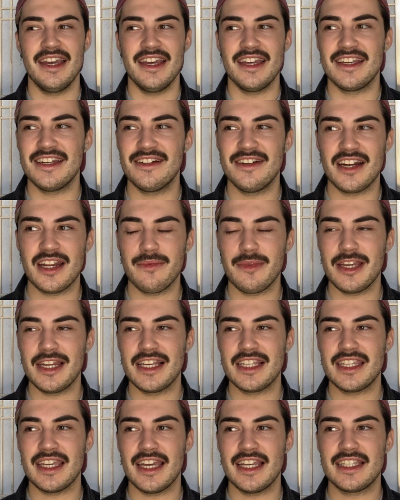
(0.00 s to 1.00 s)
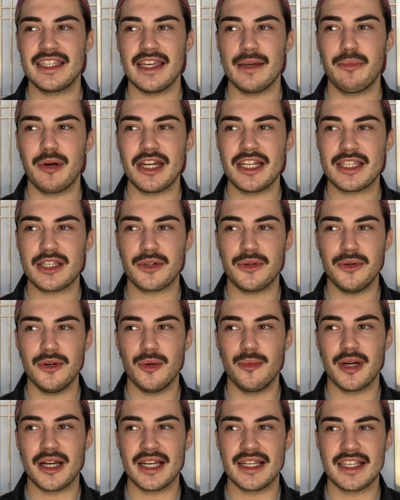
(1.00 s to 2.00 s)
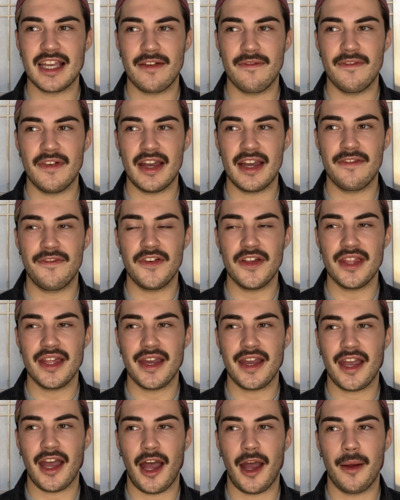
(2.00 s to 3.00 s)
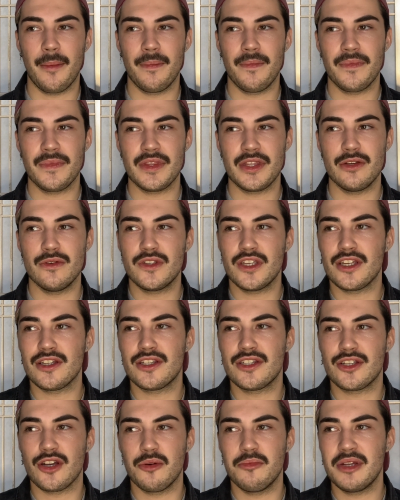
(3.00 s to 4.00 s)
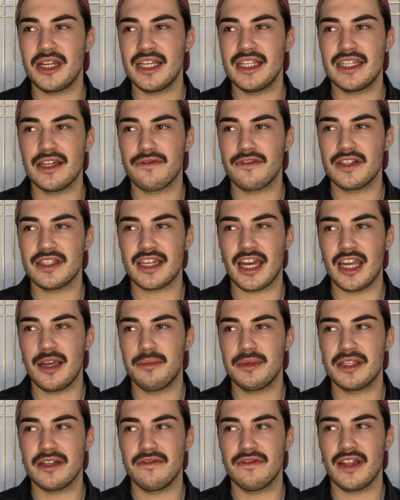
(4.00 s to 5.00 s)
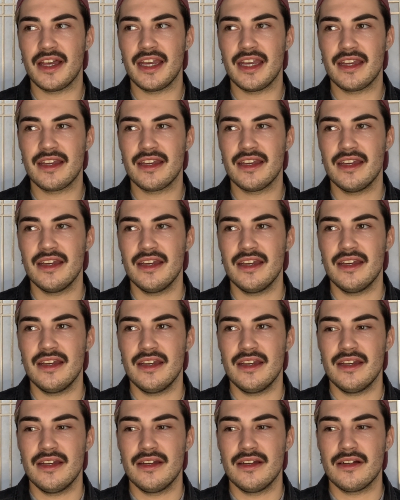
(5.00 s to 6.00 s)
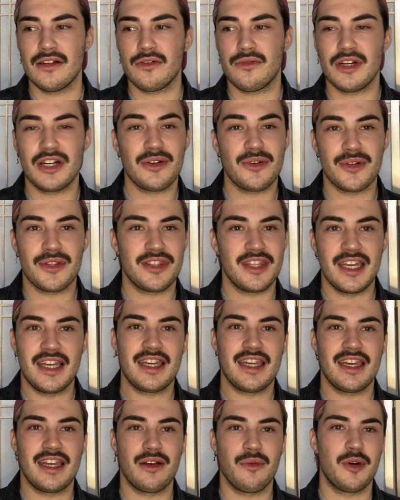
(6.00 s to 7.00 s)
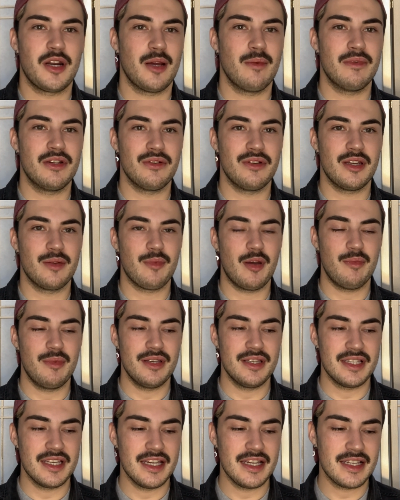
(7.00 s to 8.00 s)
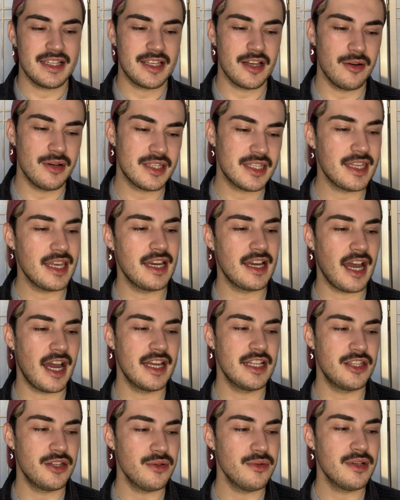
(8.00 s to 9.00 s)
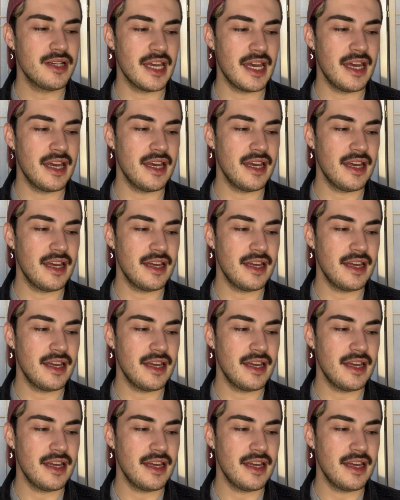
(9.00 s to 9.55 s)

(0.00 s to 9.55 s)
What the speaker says: you know what I mean? But it's cool because I feel like I'm using so many different types of, like, critical thinking when I'm doing my music. So it's like I do get